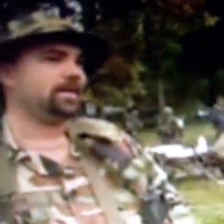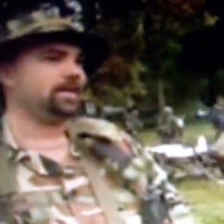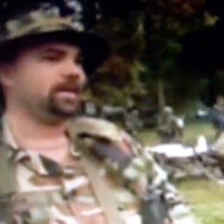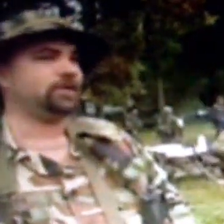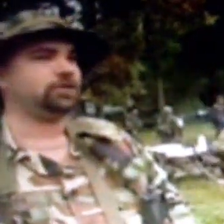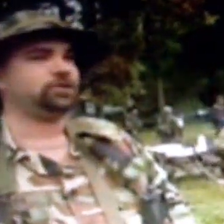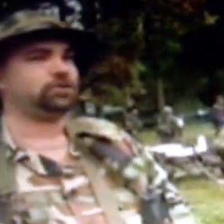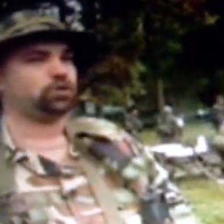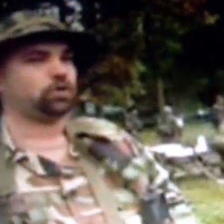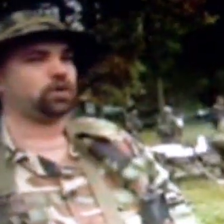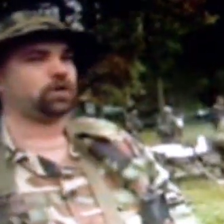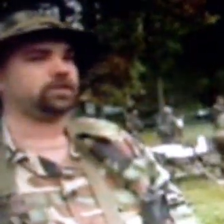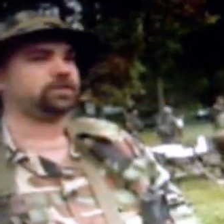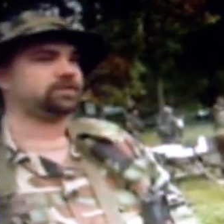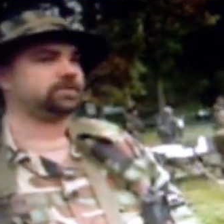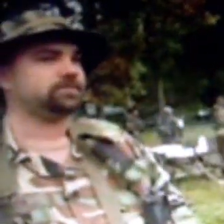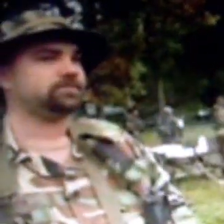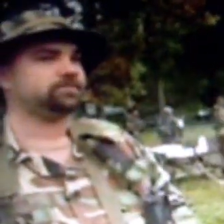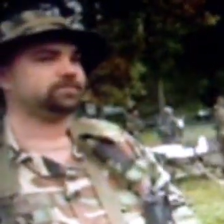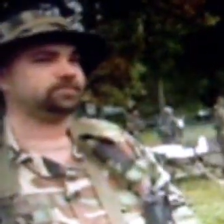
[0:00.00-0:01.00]
In short,
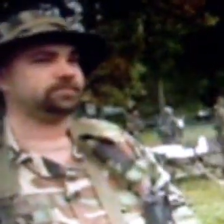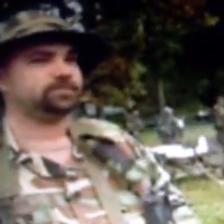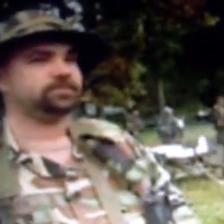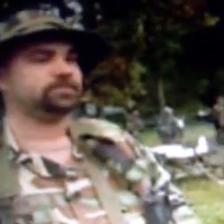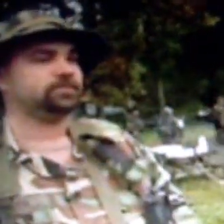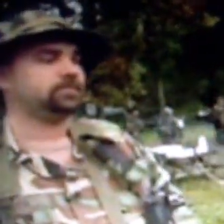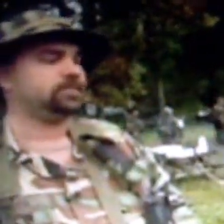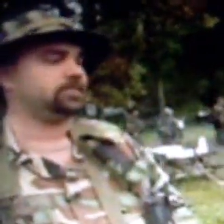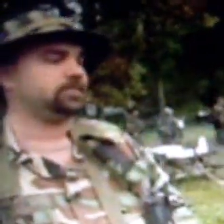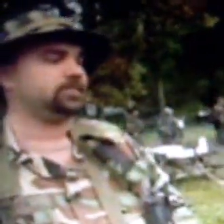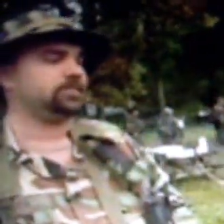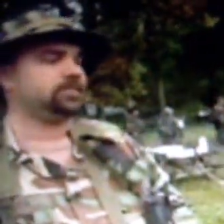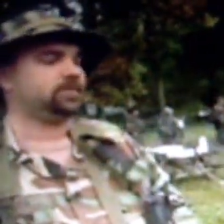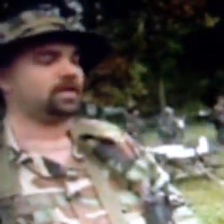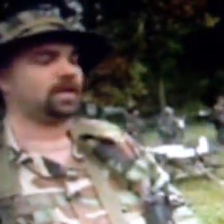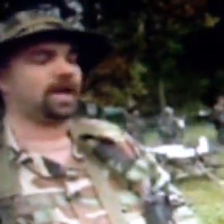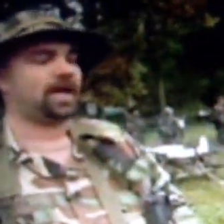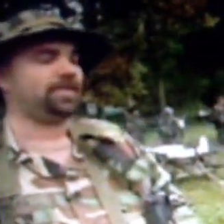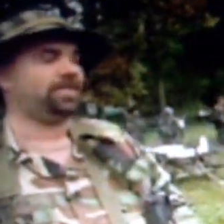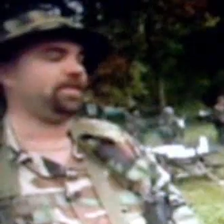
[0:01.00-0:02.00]

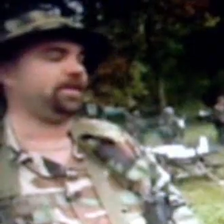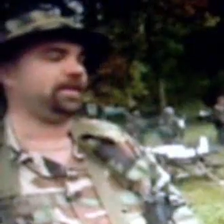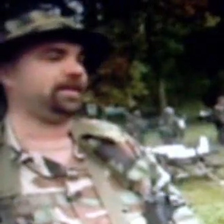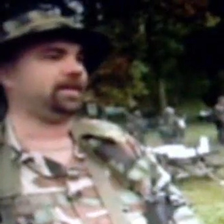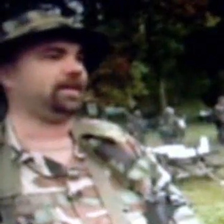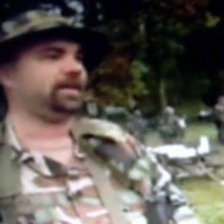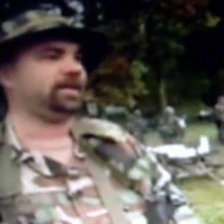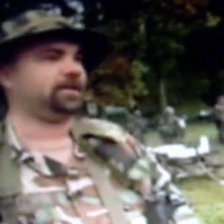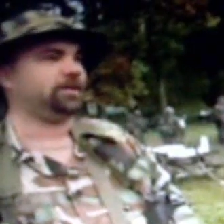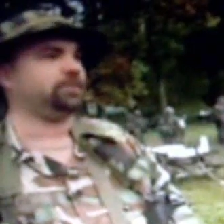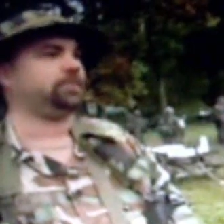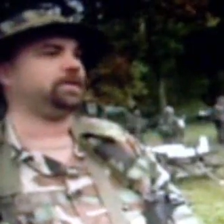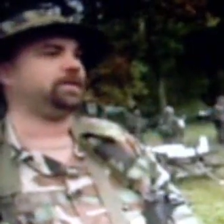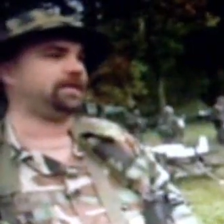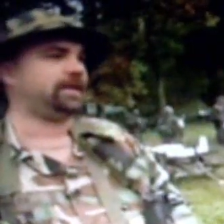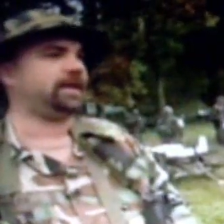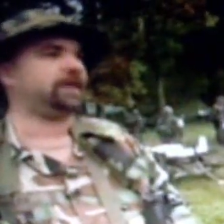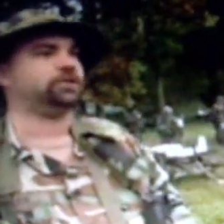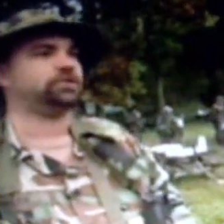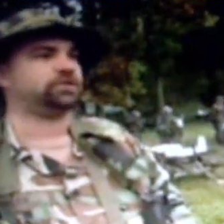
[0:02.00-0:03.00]
I think he could be
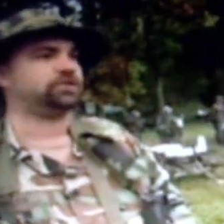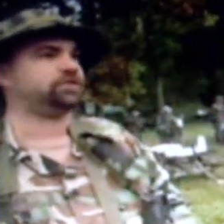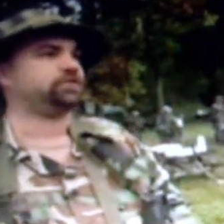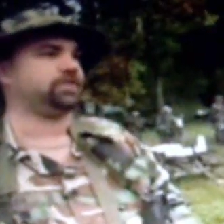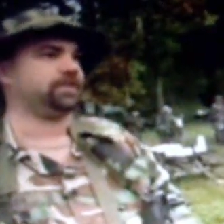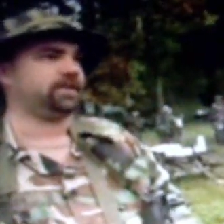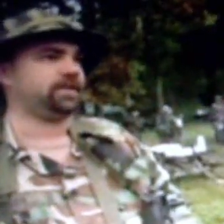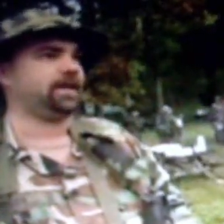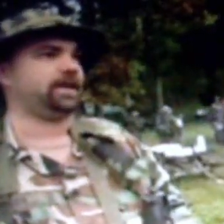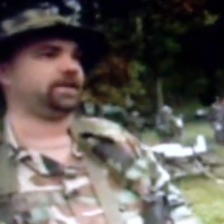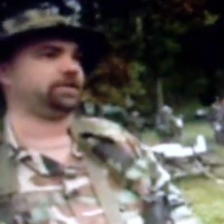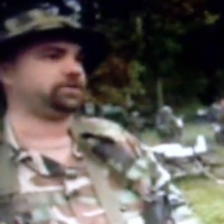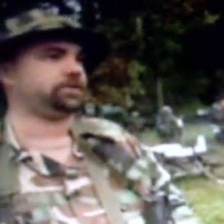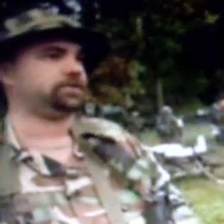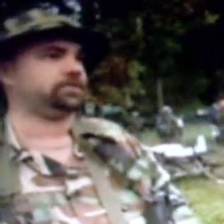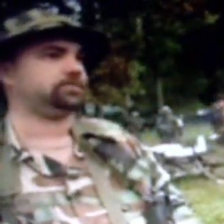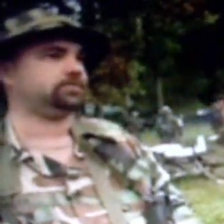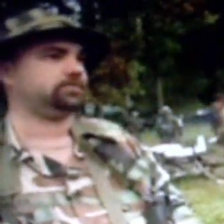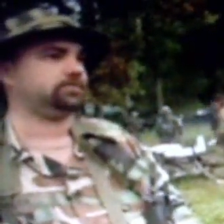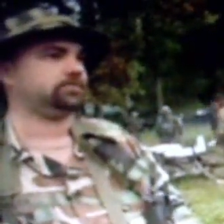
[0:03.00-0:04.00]
dangerous for the nation.